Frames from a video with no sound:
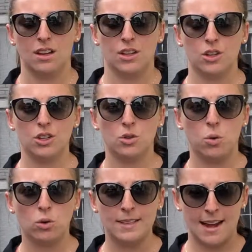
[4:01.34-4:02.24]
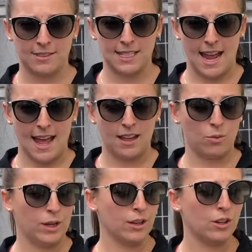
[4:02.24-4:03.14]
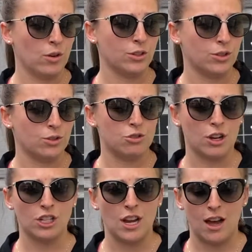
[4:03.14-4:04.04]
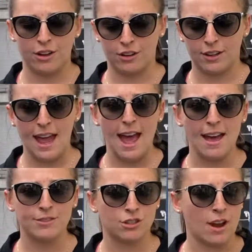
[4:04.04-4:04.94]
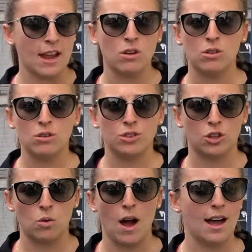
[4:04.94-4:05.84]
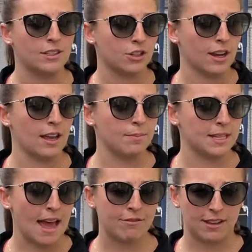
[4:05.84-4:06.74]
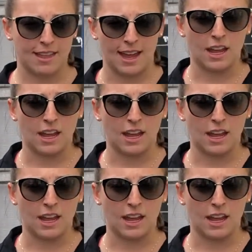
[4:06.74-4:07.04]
Your cool down today, we are going to stretch out your calves, your ankles, your quads, your hips, everything.